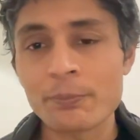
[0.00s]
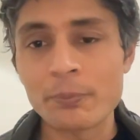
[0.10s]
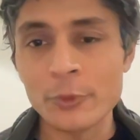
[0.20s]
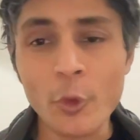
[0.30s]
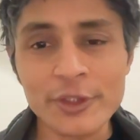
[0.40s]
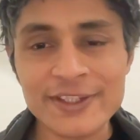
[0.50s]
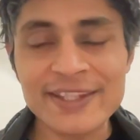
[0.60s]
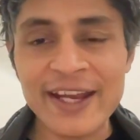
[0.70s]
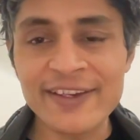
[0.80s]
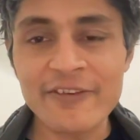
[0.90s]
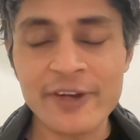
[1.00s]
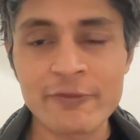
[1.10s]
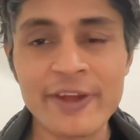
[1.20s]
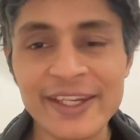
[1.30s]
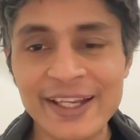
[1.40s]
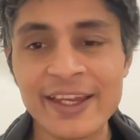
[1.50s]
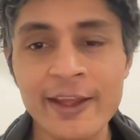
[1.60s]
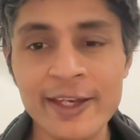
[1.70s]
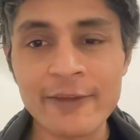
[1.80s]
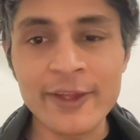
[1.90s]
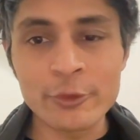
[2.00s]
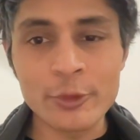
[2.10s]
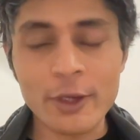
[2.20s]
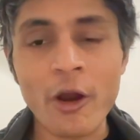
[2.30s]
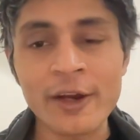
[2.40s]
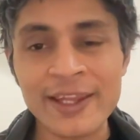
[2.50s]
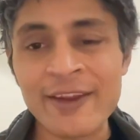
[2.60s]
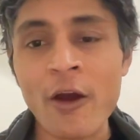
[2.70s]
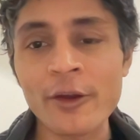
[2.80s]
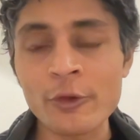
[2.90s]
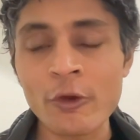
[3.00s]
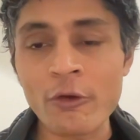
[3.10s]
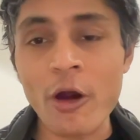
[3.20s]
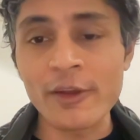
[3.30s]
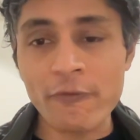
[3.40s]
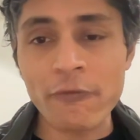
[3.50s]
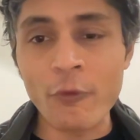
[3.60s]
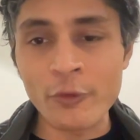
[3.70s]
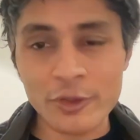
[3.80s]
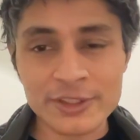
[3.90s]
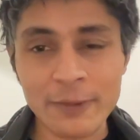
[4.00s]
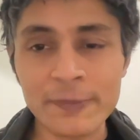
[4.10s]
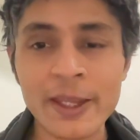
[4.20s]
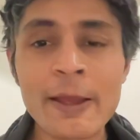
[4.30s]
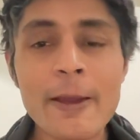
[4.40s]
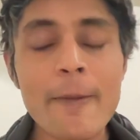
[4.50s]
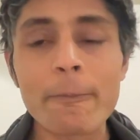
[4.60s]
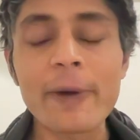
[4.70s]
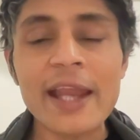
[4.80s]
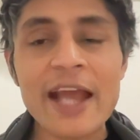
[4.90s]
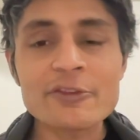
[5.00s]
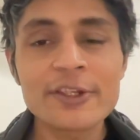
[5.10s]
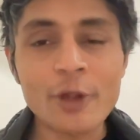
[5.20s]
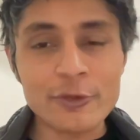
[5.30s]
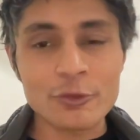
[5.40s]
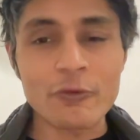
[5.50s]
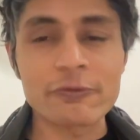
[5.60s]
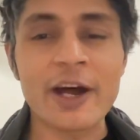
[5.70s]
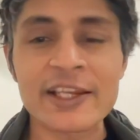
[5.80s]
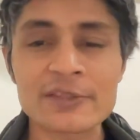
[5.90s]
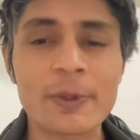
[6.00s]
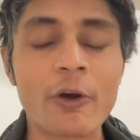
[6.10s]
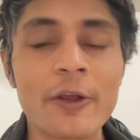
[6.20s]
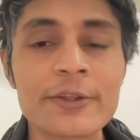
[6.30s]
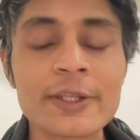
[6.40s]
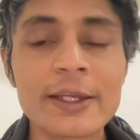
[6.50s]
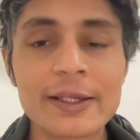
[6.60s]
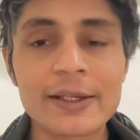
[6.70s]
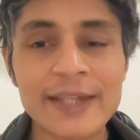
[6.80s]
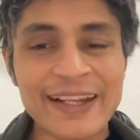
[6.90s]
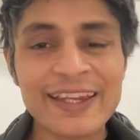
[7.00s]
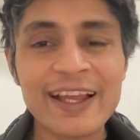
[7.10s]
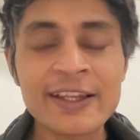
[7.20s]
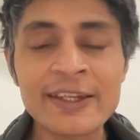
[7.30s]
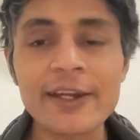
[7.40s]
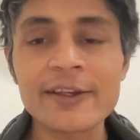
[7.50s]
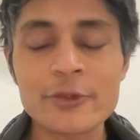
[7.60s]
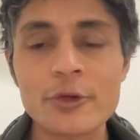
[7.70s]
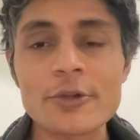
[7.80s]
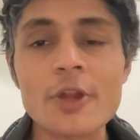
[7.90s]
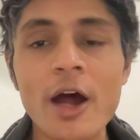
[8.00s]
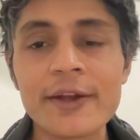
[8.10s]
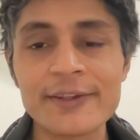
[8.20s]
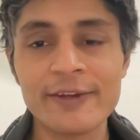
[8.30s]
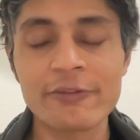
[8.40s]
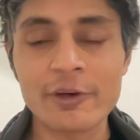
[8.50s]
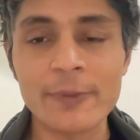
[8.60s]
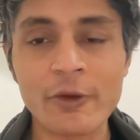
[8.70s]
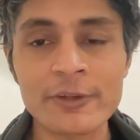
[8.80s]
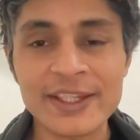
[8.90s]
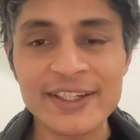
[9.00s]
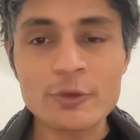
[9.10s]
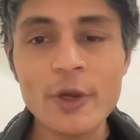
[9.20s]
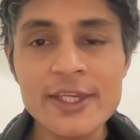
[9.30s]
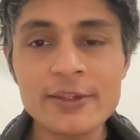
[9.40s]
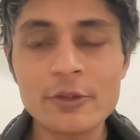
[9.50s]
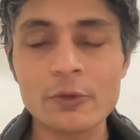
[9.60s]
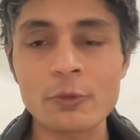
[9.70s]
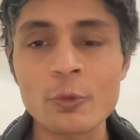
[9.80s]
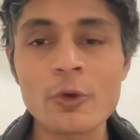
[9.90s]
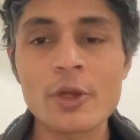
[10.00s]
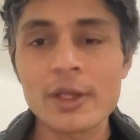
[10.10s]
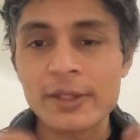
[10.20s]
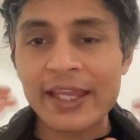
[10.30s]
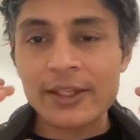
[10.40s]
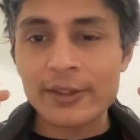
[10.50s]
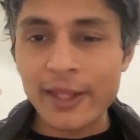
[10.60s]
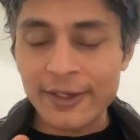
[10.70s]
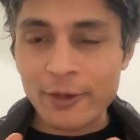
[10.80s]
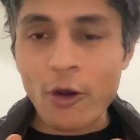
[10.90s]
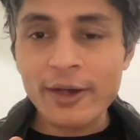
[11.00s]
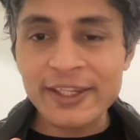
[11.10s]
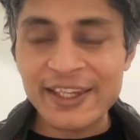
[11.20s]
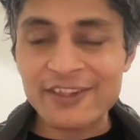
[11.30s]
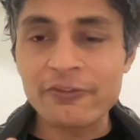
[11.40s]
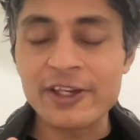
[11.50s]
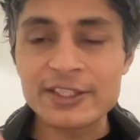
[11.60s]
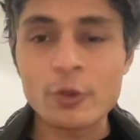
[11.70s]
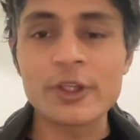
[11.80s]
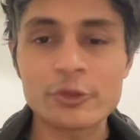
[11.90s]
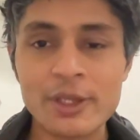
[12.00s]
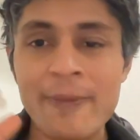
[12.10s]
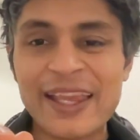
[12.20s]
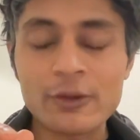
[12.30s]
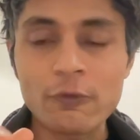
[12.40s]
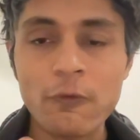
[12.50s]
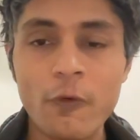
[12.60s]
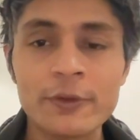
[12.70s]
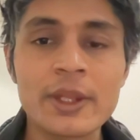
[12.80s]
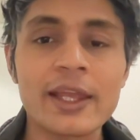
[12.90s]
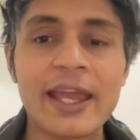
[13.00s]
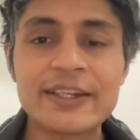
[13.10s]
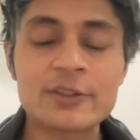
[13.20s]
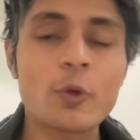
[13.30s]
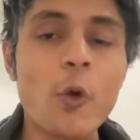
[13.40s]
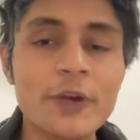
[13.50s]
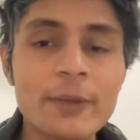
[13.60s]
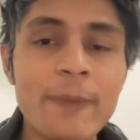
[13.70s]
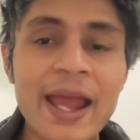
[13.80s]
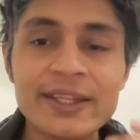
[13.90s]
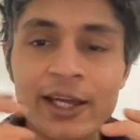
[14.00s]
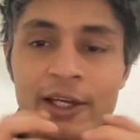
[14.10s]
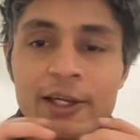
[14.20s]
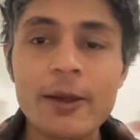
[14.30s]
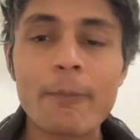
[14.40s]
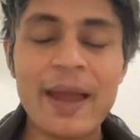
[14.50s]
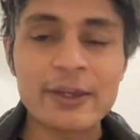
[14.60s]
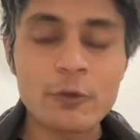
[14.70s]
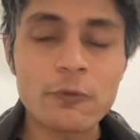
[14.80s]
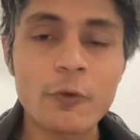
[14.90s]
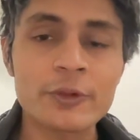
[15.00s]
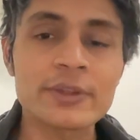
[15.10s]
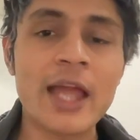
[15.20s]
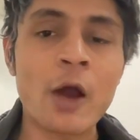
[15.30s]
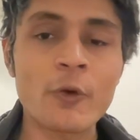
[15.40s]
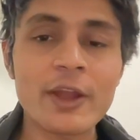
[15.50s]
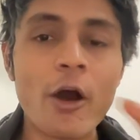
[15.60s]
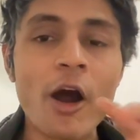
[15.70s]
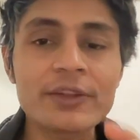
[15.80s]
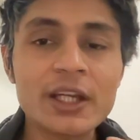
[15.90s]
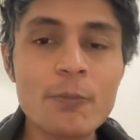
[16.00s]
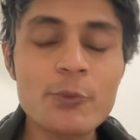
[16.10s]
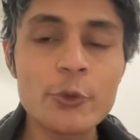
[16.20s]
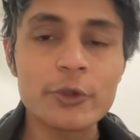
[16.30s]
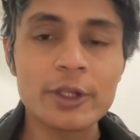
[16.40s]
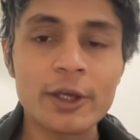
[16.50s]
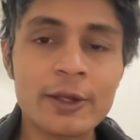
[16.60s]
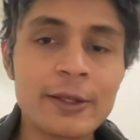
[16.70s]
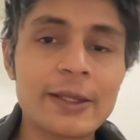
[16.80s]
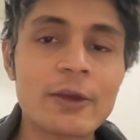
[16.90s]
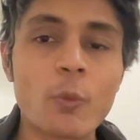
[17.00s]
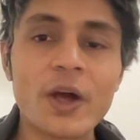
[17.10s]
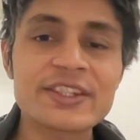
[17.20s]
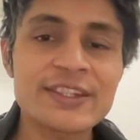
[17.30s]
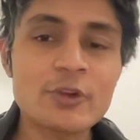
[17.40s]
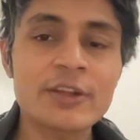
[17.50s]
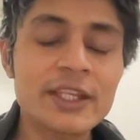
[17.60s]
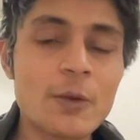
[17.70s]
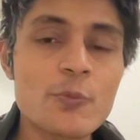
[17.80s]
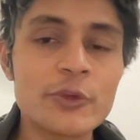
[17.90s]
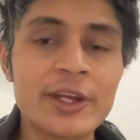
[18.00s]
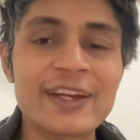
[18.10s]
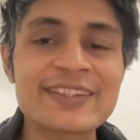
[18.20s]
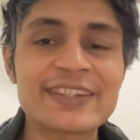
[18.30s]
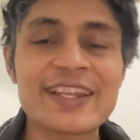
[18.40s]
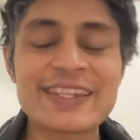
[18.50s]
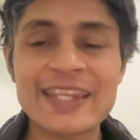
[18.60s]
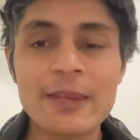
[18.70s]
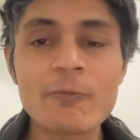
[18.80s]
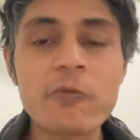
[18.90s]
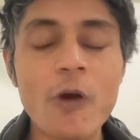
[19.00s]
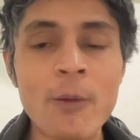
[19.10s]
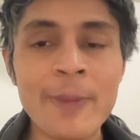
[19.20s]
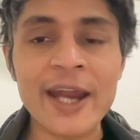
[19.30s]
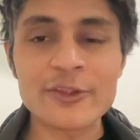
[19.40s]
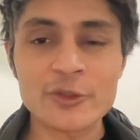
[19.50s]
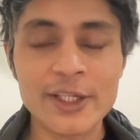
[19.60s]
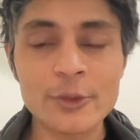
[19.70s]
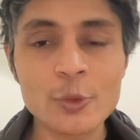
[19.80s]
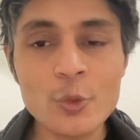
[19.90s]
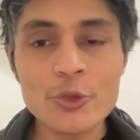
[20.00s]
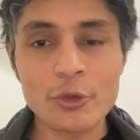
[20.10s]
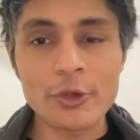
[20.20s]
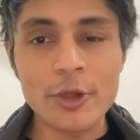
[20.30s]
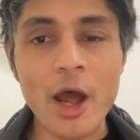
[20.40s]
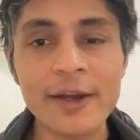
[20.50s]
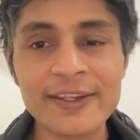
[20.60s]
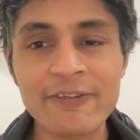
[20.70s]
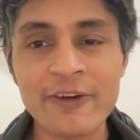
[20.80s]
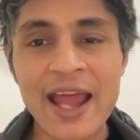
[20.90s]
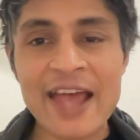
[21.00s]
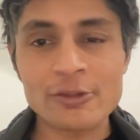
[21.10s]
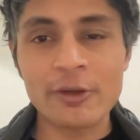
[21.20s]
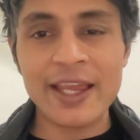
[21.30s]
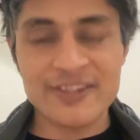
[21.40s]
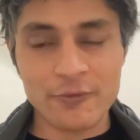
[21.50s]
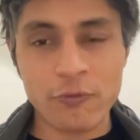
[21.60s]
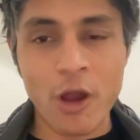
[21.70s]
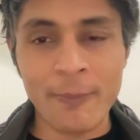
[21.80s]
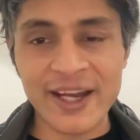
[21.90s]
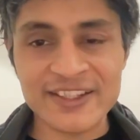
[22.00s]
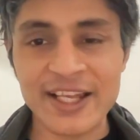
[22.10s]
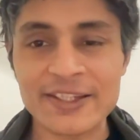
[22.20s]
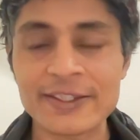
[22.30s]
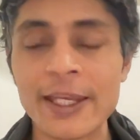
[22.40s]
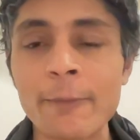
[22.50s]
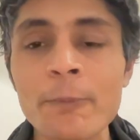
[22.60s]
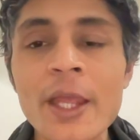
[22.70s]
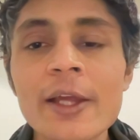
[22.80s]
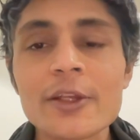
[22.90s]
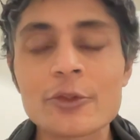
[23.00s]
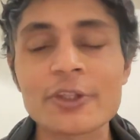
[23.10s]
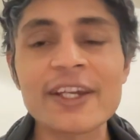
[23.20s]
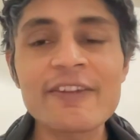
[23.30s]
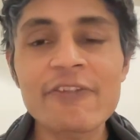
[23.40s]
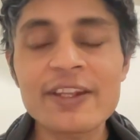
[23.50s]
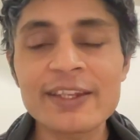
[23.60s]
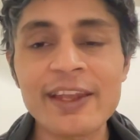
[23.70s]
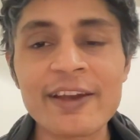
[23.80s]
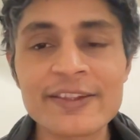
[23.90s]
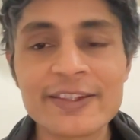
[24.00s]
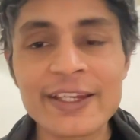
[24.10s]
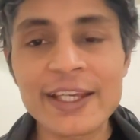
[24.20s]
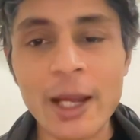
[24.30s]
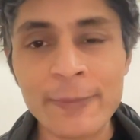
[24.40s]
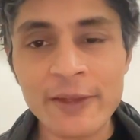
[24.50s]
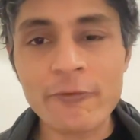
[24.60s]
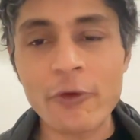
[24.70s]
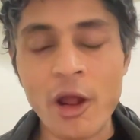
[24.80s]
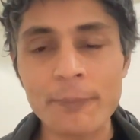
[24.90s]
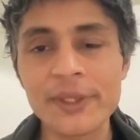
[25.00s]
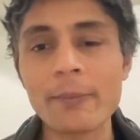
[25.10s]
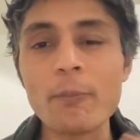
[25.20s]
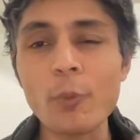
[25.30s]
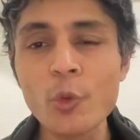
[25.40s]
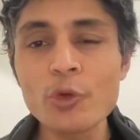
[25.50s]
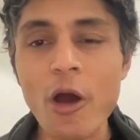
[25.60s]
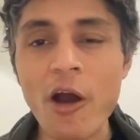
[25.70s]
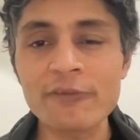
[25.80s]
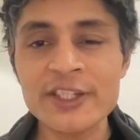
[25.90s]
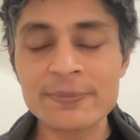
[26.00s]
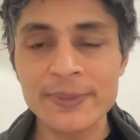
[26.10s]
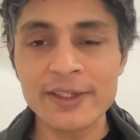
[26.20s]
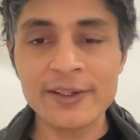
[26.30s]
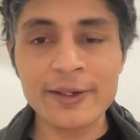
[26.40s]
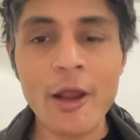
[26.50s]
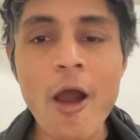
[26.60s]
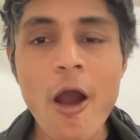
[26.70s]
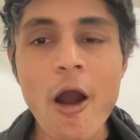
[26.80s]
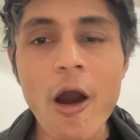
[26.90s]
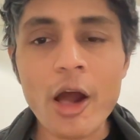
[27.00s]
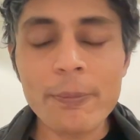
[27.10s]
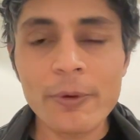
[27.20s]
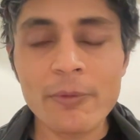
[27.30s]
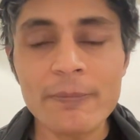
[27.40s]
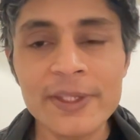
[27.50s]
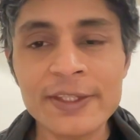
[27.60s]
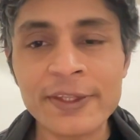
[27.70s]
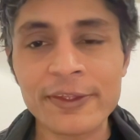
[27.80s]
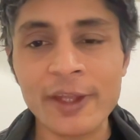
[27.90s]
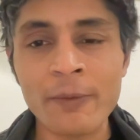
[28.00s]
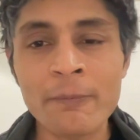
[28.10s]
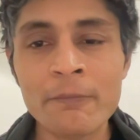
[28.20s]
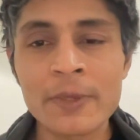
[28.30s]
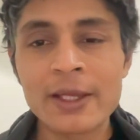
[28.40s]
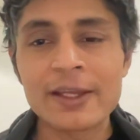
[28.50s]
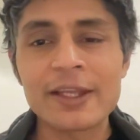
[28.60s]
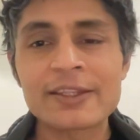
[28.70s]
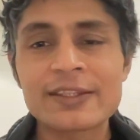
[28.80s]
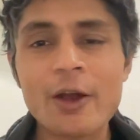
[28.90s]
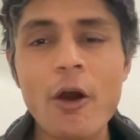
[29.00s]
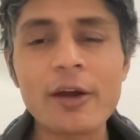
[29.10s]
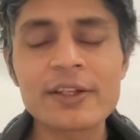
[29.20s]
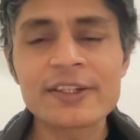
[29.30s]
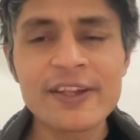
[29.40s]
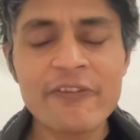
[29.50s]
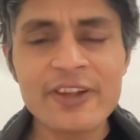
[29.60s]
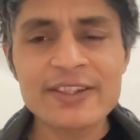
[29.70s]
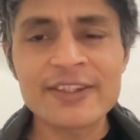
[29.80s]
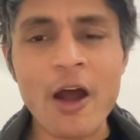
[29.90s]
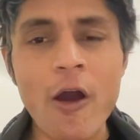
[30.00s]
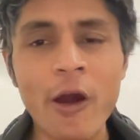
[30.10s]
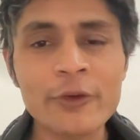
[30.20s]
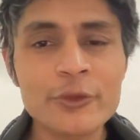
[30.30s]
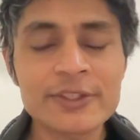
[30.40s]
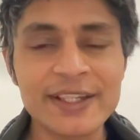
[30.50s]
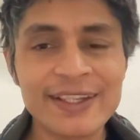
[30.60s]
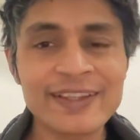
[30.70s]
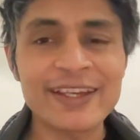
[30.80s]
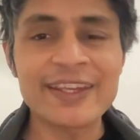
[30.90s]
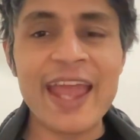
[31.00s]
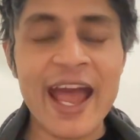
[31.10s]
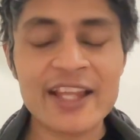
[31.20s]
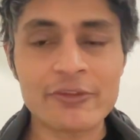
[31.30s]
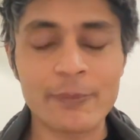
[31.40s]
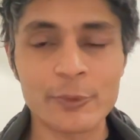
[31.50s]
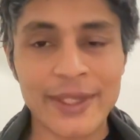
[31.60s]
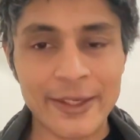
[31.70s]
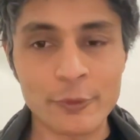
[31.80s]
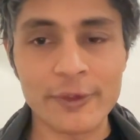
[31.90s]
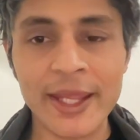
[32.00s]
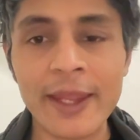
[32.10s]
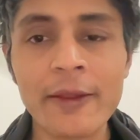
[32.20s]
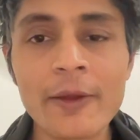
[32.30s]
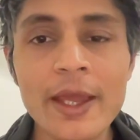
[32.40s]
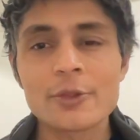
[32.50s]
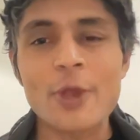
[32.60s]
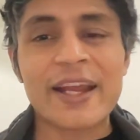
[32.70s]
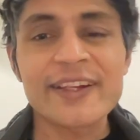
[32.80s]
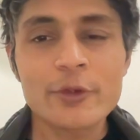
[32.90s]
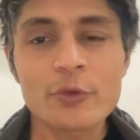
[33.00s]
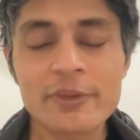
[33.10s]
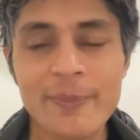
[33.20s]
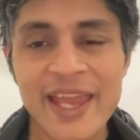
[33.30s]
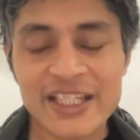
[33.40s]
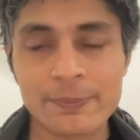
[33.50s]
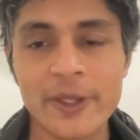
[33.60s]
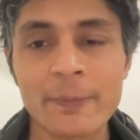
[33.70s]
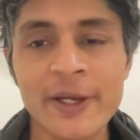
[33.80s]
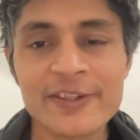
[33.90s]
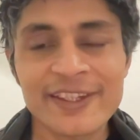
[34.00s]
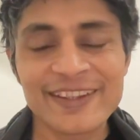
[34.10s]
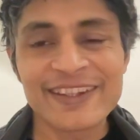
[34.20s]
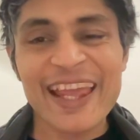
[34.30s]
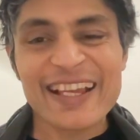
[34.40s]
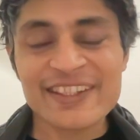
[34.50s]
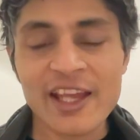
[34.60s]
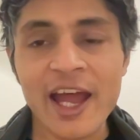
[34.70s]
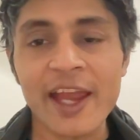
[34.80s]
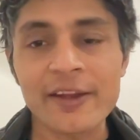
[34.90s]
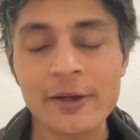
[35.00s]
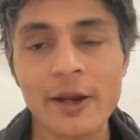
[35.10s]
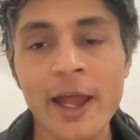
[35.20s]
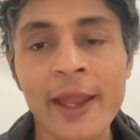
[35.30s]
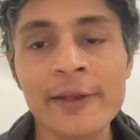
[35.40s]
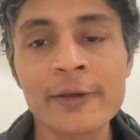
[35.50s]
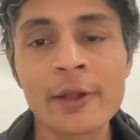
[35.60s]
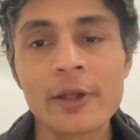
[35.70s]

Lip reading: noticed that different very clearly when you record an audio on a phone or something. But actually not so fast, because technically it should not differ, because it is going through, like the recording is first going to the microphone and is coded by the microphone. Now on the computer, once it is on the computer, it's in the same format, so the two should not differ as long as the formats are same. So the difference here is really coming from the mood of the speaker, or probably some difference in the audio setting that he has from day to day. So I continued with my experiments, and next I tried